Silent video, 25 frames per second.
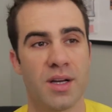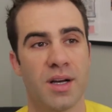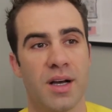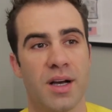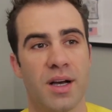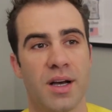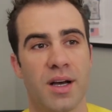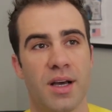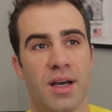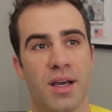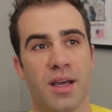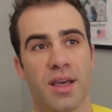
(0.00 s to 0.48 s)

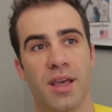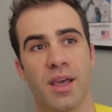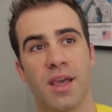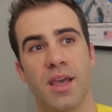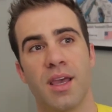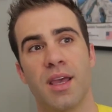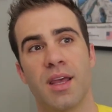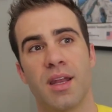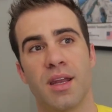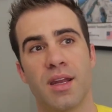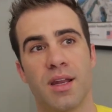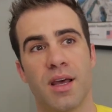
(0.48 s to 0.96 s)
Uh,
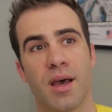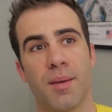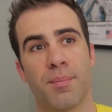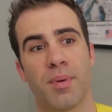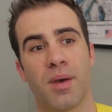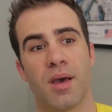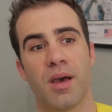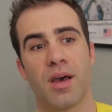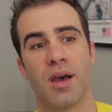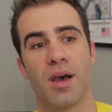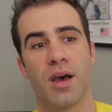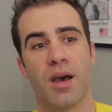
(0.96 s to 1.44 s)
ended up
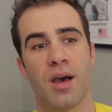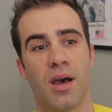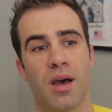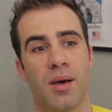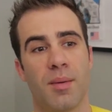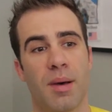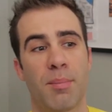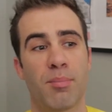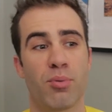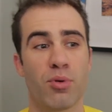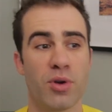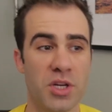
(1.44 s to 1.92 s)
uh,
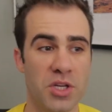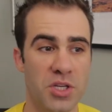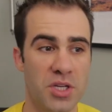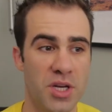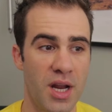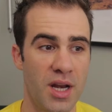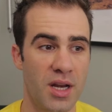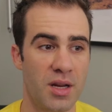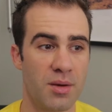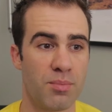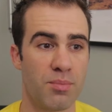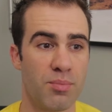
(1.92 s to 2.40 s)

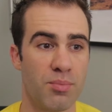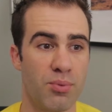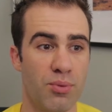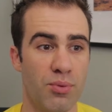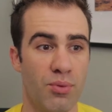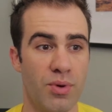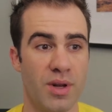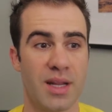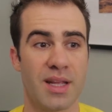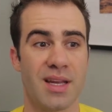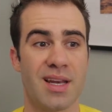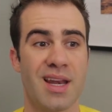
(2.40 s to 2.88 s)
appreciating
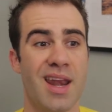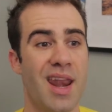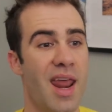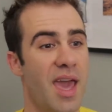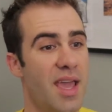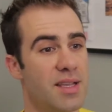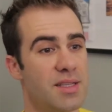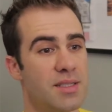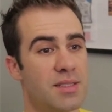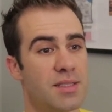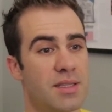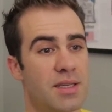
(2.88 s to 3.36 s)
pretty
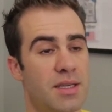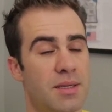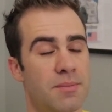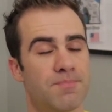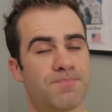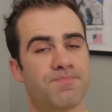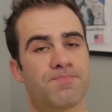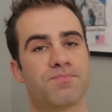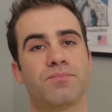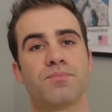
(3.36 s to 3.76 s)
nicely